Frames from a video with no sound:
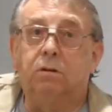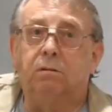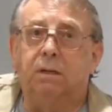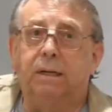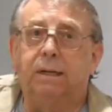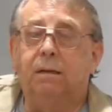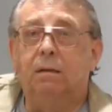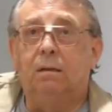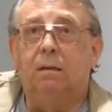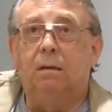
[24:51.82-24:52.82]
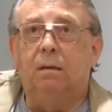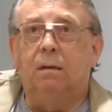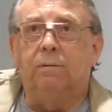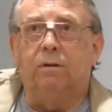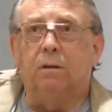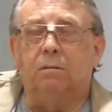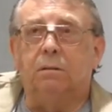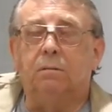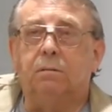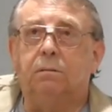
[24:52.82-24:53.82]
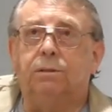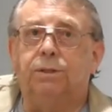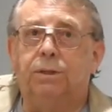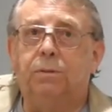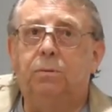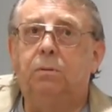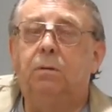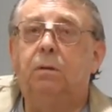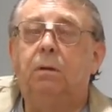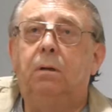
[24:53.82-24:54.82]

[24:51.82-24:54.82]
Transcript: Currently I've got two.